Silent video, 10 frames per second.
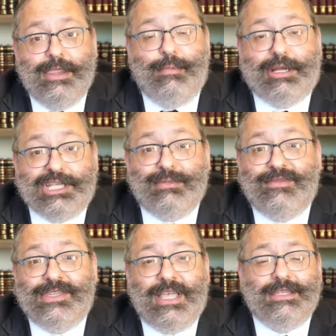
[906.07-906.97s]
the Baal Shem
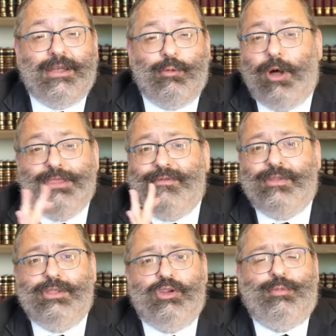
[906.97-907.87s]
Tov says a
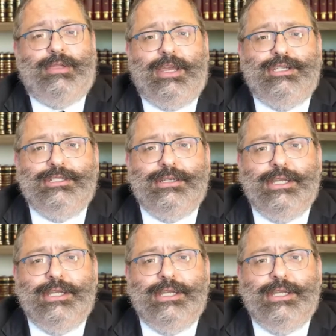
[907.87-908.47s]
wonderful interpretation.